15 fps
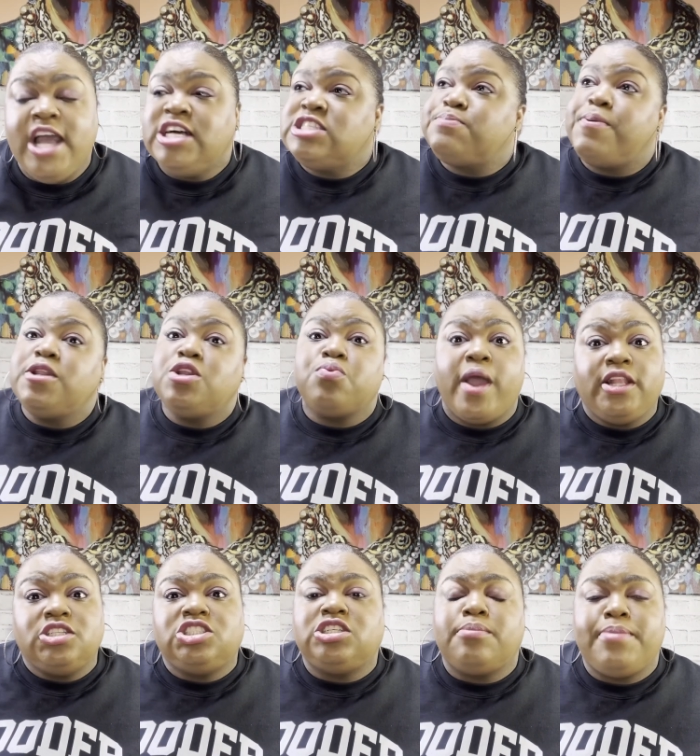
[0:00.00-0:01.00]

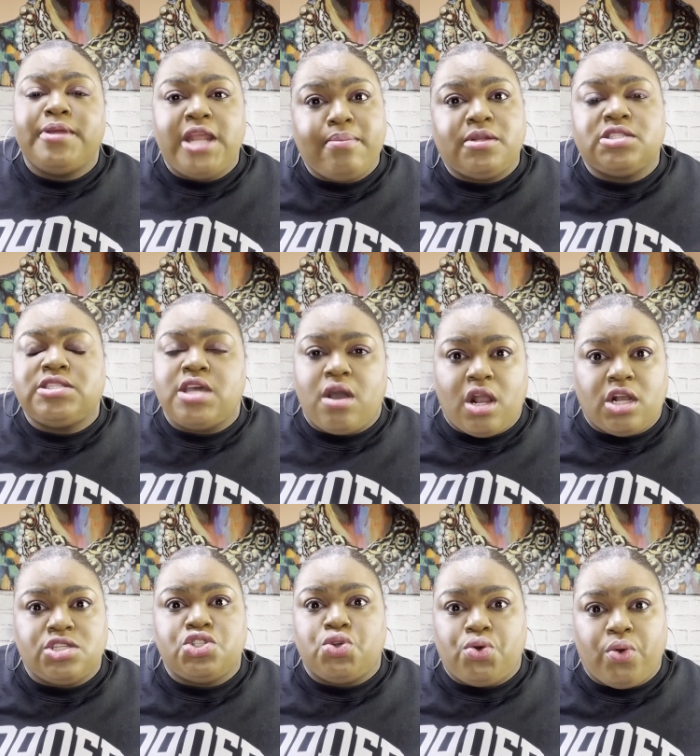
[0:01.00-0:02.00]
Spinderella should have been able to tell her
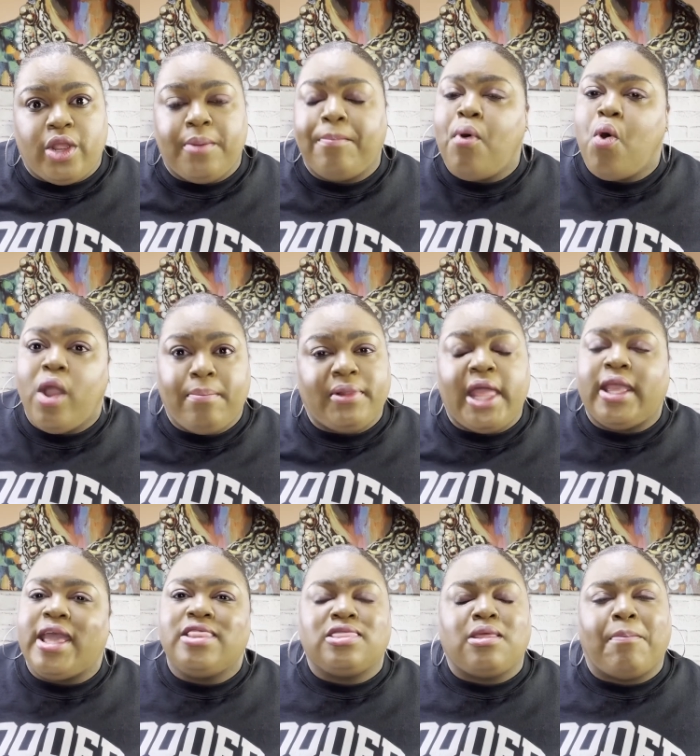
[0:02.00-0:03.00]
story. Point blank
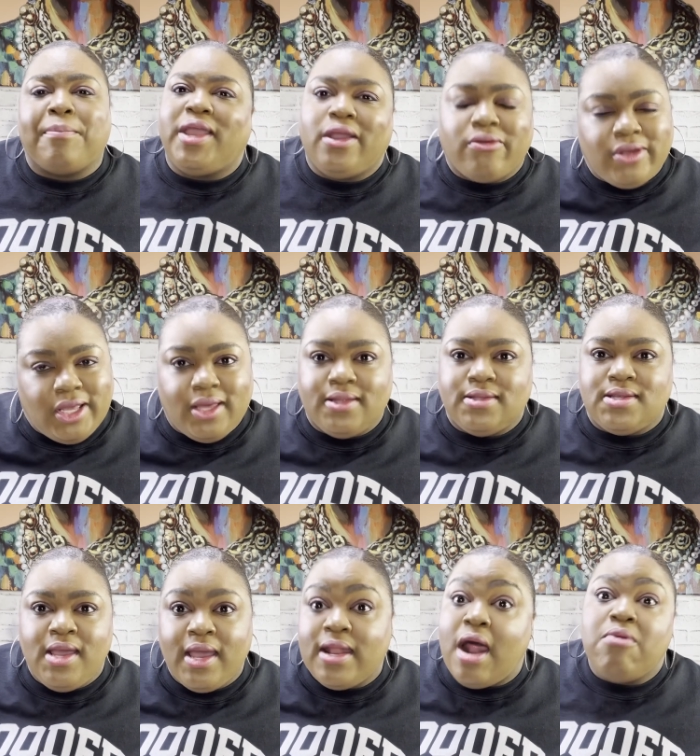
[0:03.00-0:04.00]
in the period.
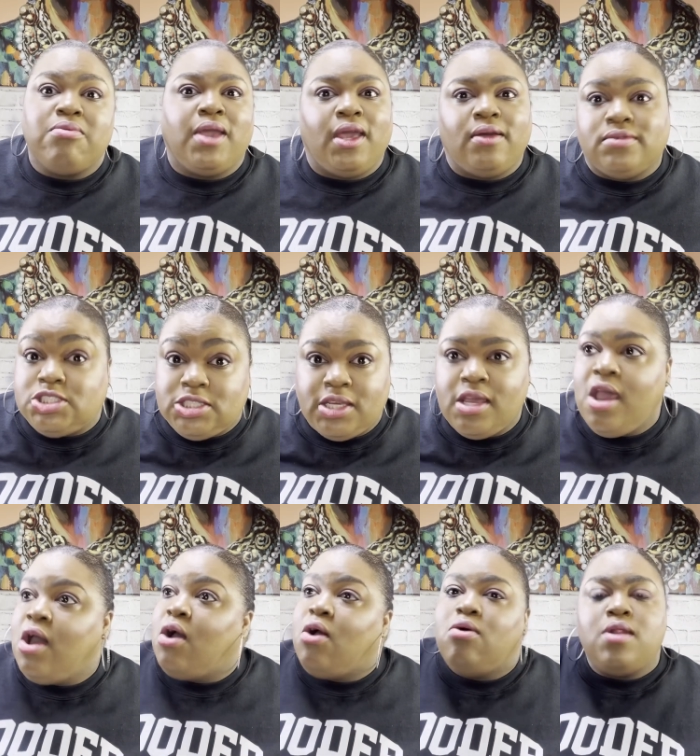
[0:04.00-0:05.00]
And I don't give a shit
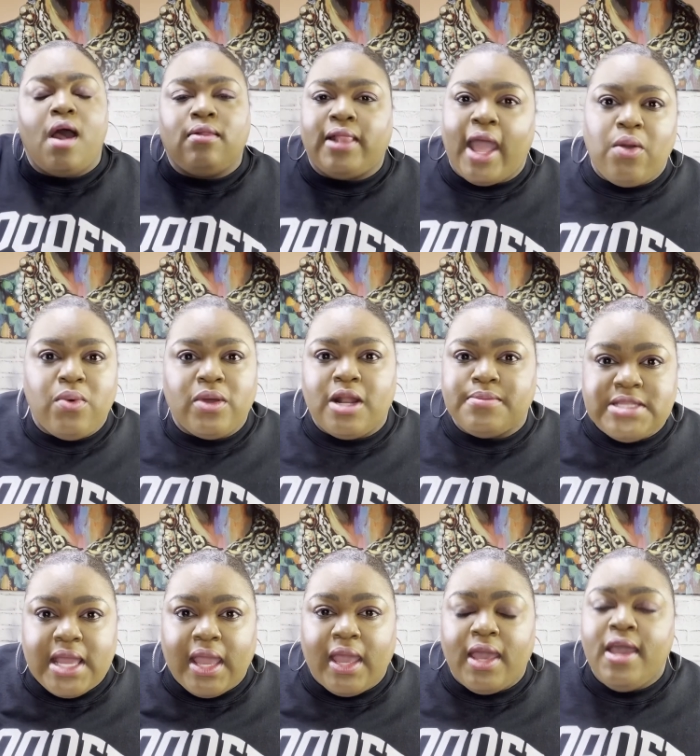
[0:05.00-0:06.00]
who don't like what I'm
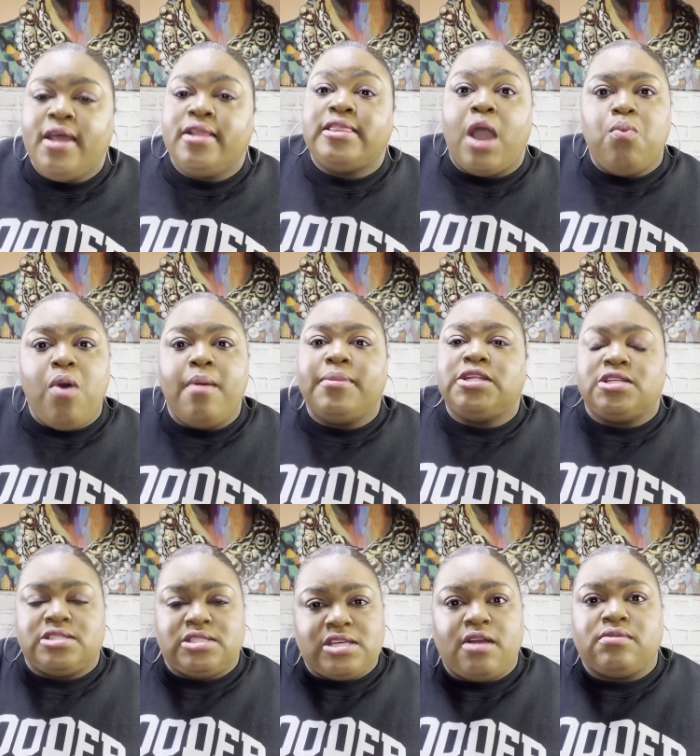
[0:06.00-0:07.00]
saying. That woman
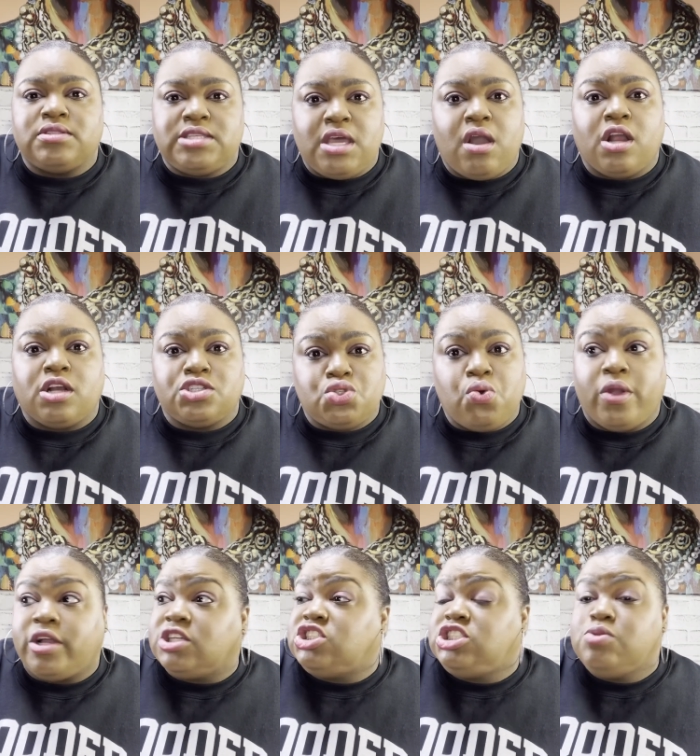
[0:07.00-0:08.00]
deserved to tell her story
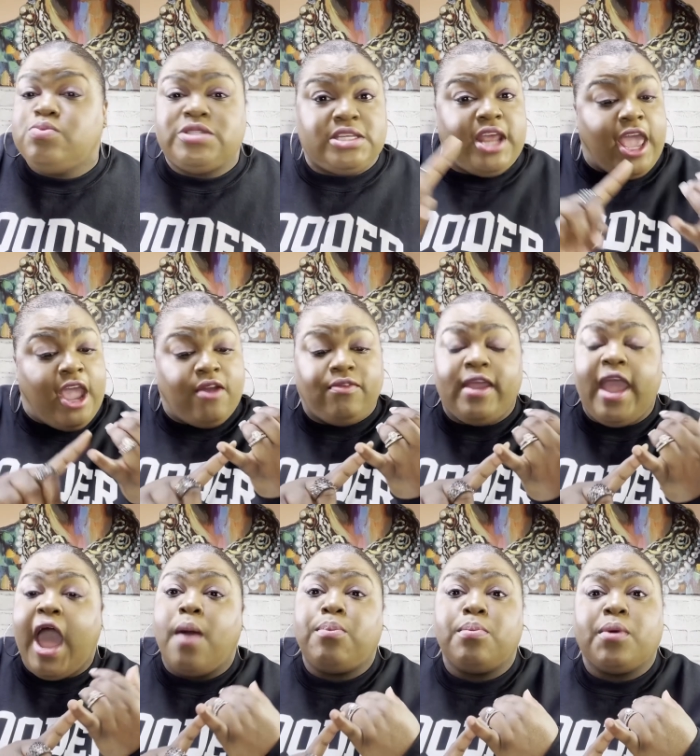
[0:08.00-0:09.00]
because she was in every
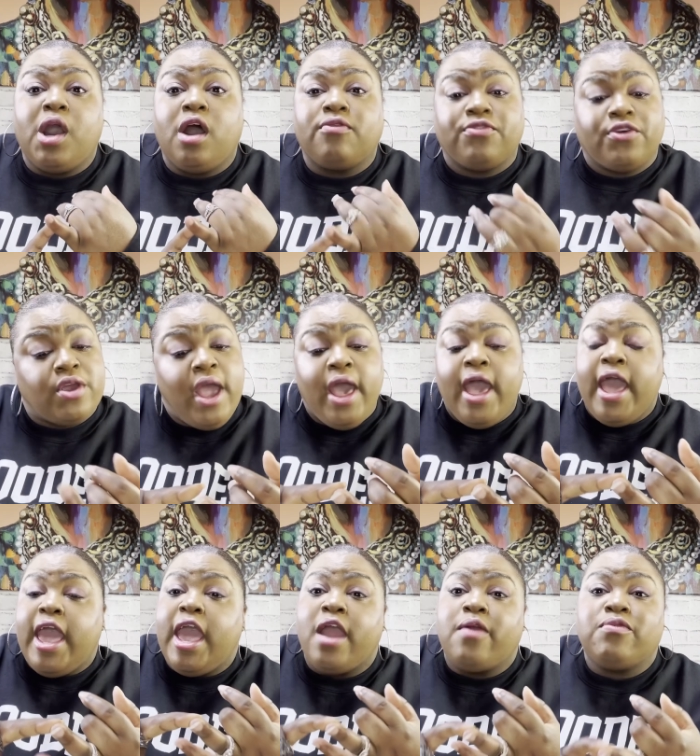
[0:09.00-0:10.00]
album cover,
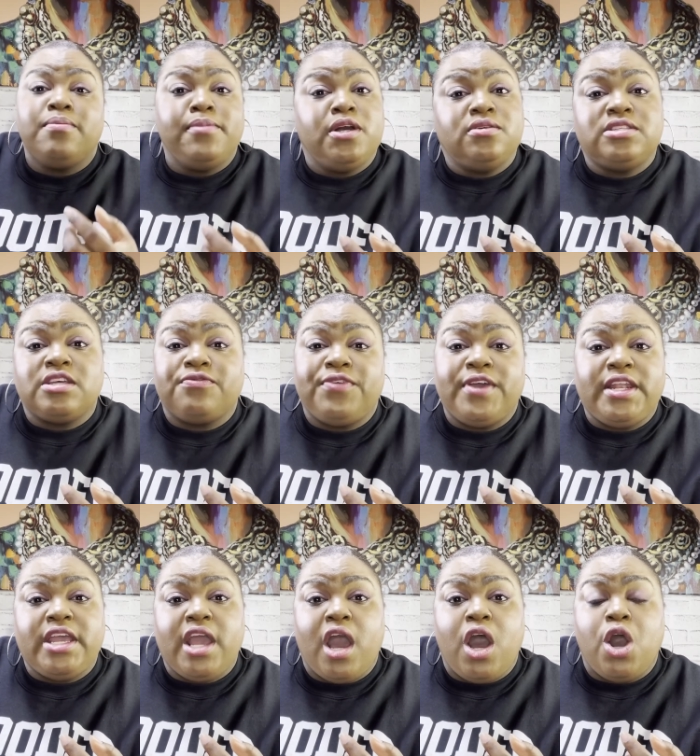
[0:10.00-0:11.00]
every music
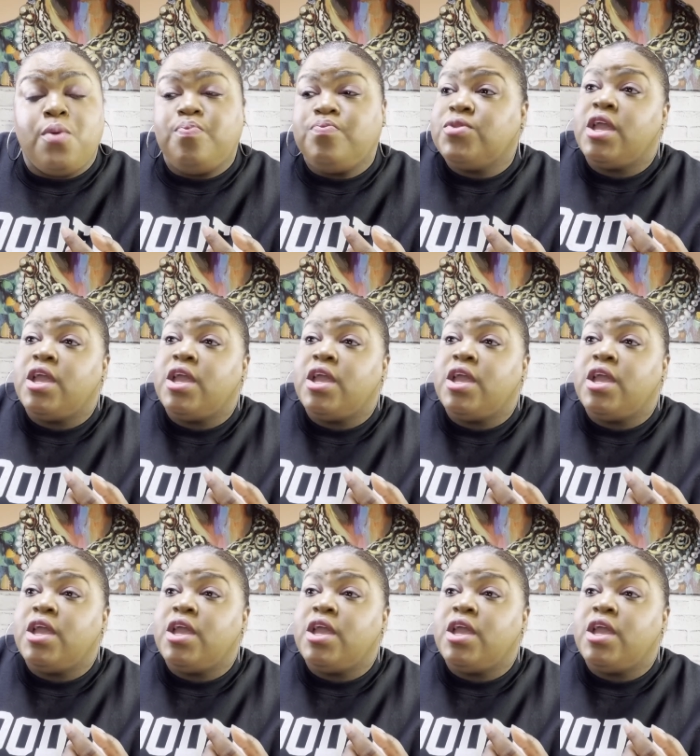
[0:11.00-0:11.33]
video.